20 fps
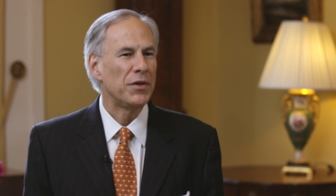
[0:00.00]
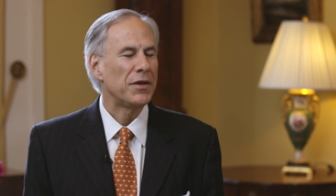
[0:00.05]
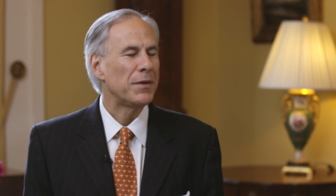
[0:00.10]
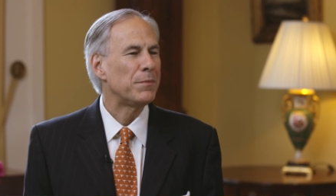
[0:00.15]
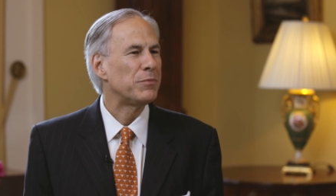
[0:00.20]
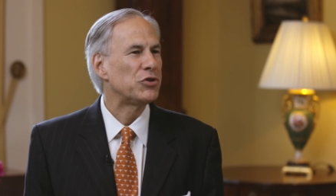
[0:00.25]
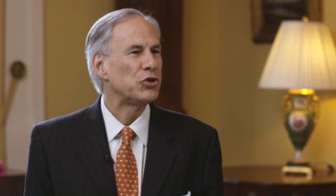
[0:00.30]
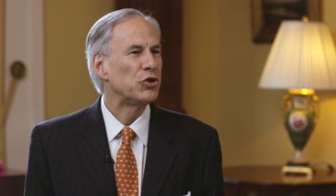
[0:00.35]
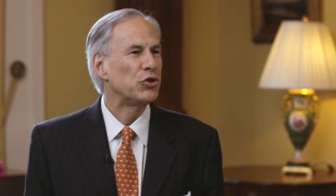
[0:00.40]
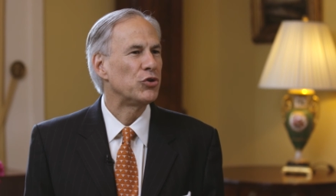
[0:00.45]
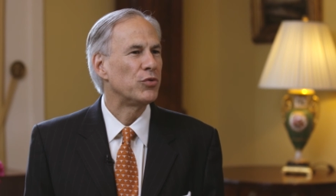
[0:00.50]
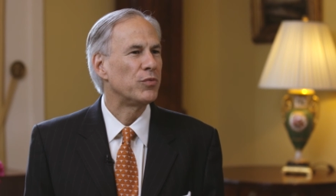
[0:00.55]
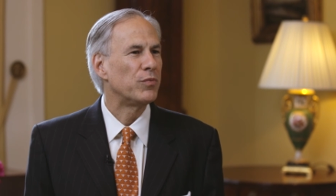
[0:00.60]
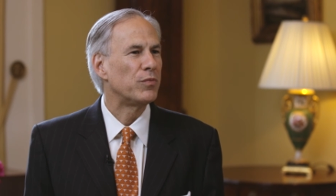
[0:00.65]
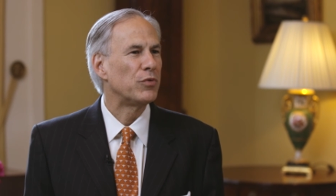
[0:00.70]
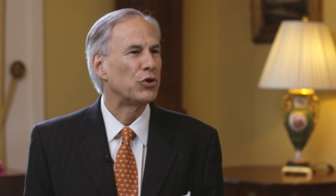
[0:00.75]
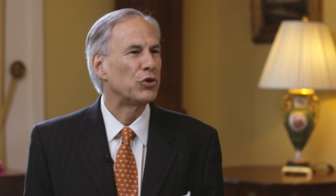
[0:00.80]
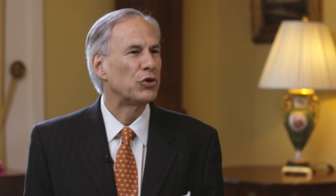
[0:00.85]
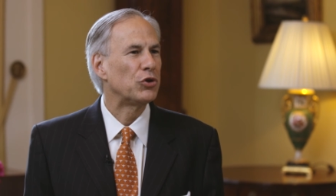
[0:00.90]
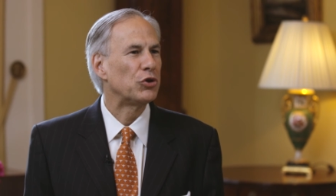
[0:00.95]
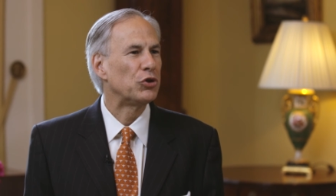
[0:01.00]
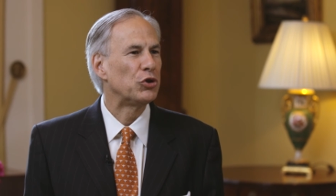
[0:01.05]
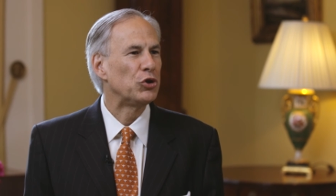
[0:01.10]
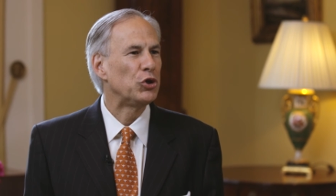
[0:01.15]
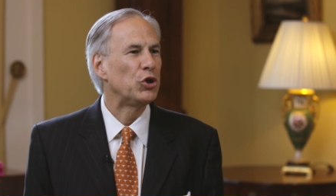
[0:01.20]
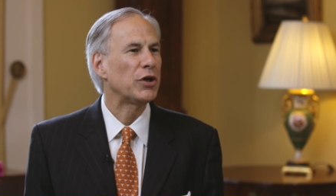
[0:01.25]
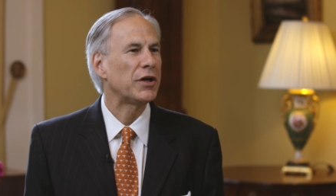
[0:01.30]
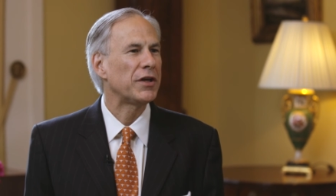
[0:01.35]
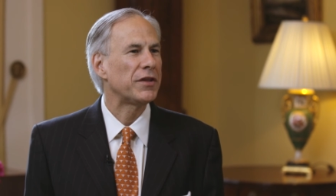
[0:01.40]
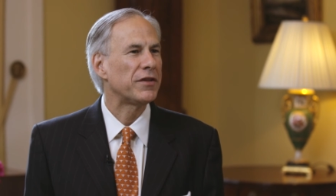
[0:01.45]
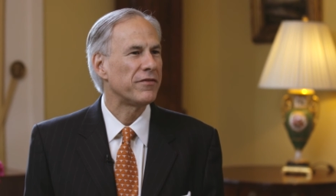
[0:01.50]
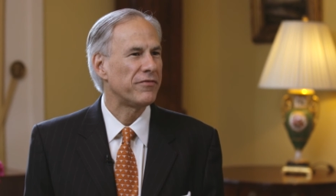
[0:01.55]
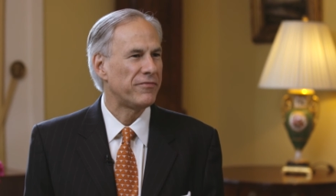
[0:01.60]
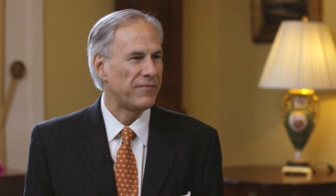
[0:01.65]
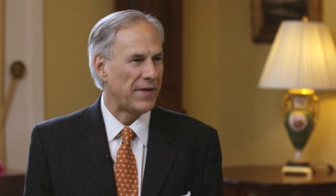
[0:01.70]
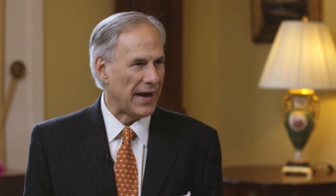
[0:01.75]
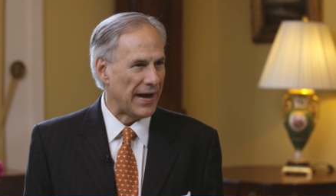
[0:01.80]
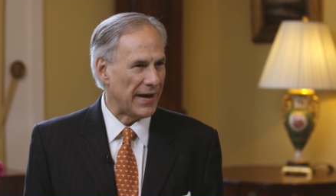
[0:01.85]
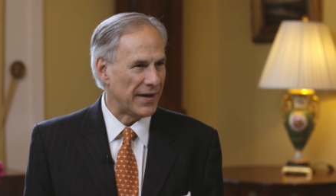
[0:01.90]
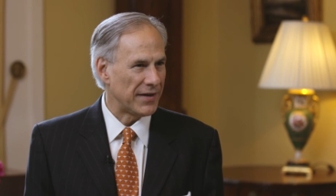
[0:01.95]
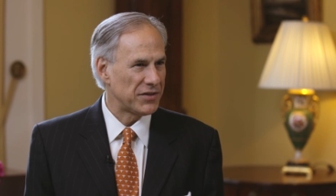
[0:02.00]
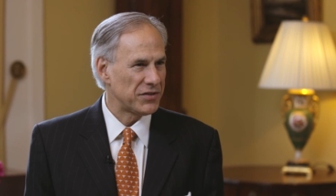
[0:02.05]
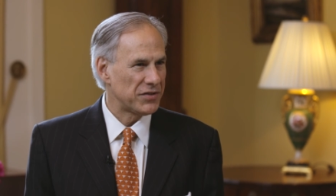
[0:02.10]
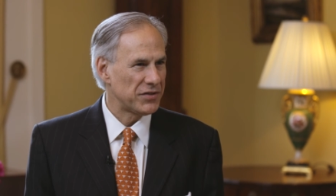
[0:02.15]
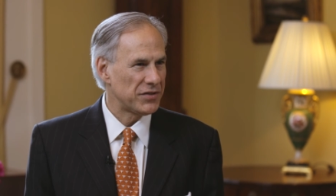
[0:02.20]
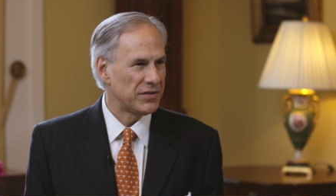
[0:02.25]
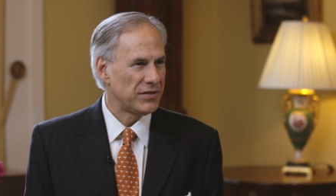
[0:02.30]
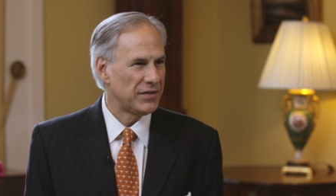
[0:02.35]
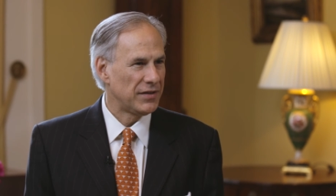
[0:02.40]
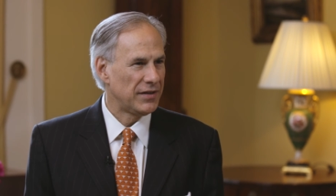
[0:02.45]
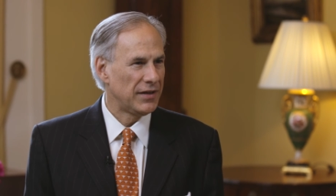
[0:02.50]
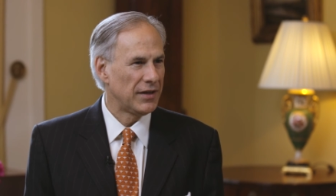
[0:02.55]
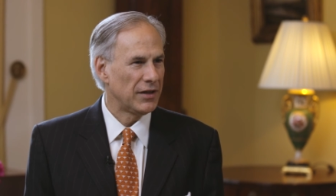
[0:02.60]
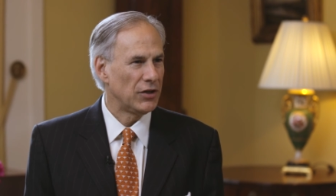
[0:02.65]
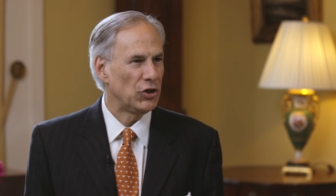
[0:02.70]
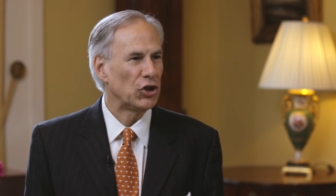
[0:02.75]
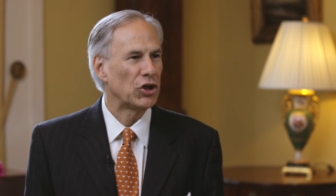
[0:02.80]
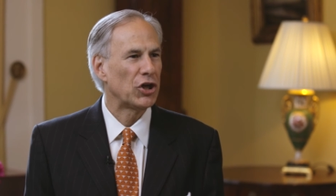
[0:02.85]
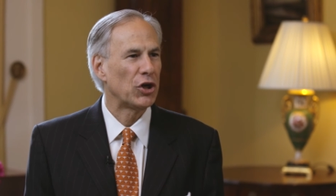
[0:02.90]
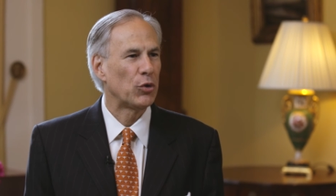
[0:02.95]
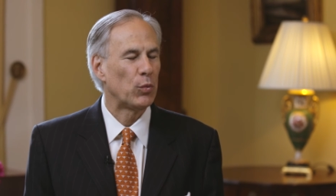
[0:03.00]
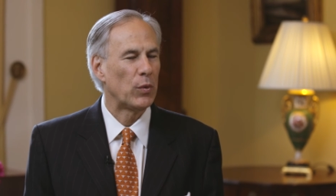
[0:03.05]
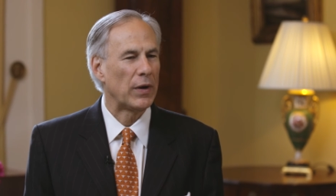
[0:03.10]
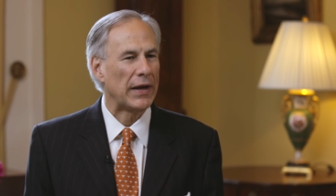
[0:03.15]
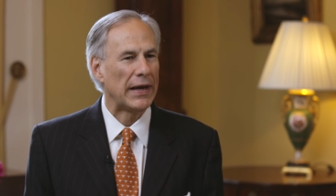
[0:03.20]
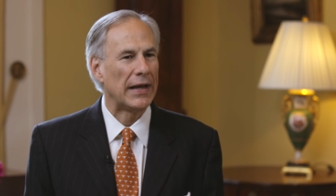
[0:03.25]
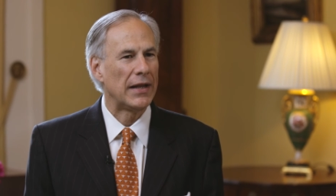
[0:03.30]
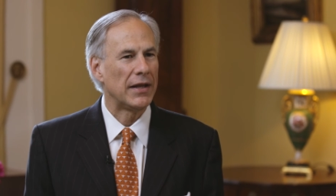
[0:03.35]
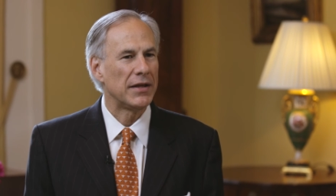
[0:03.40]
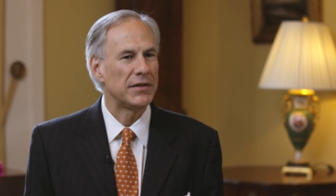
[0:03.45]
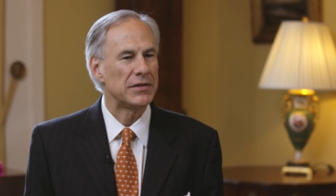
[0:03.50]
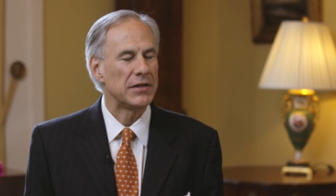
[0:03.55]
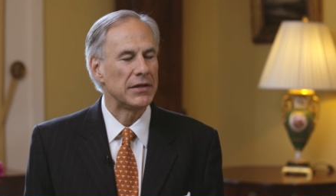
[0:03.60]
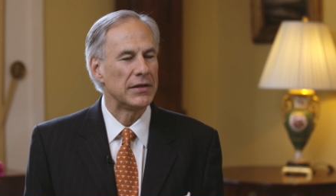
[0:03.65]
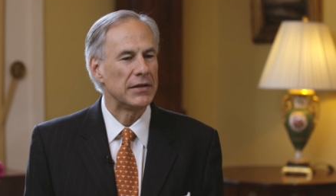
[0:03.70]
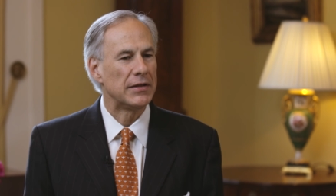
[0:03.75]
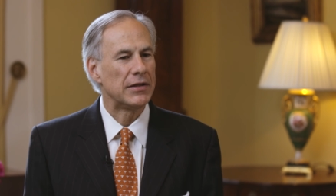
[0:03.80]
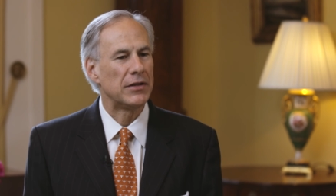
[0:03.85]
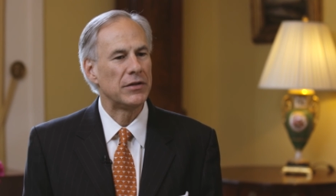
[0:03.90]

want them to look at the facts and look at reality.